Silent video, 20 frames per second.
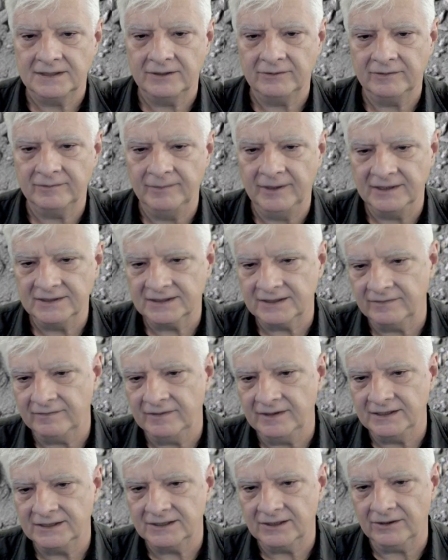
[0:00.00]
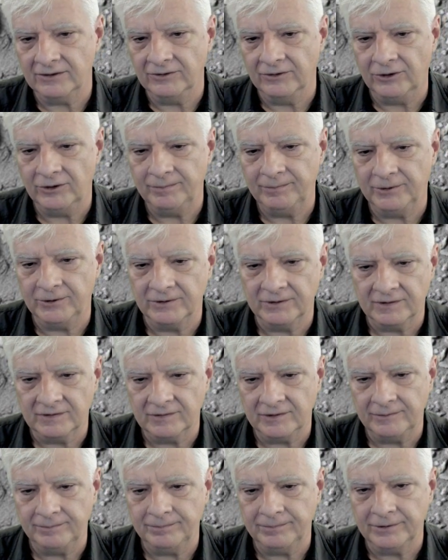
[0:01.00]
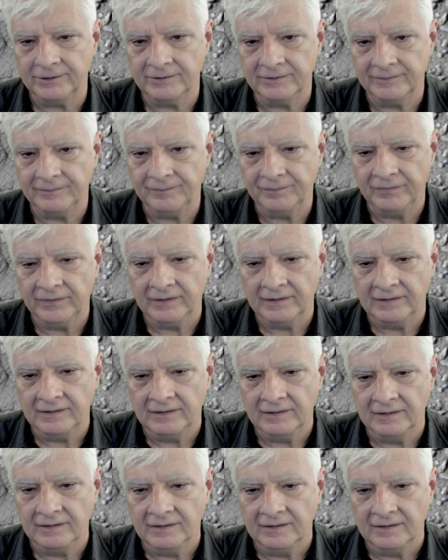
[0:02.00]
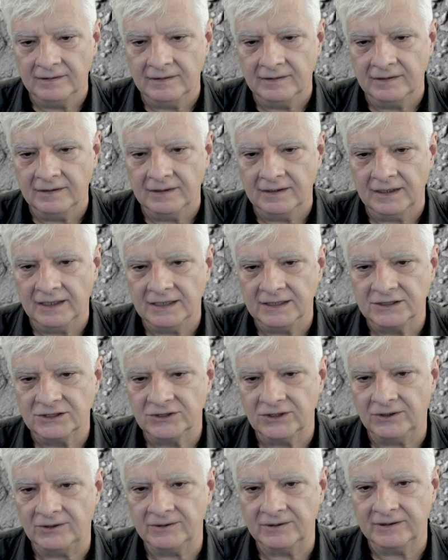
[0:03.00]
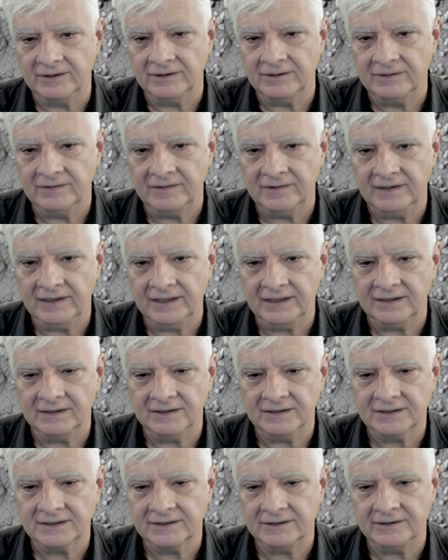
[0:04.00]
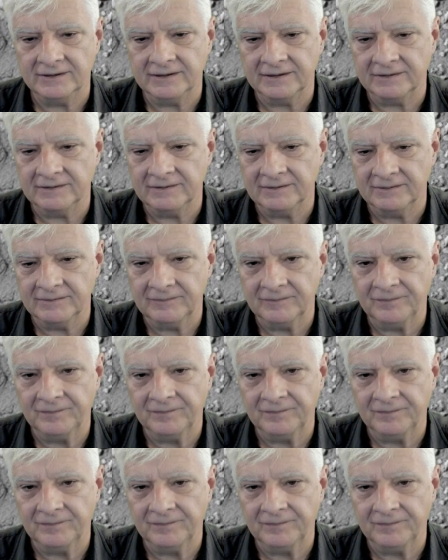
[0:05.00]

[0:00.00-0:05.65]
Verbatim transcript: So with most of these you can hop on top and jog to the other side.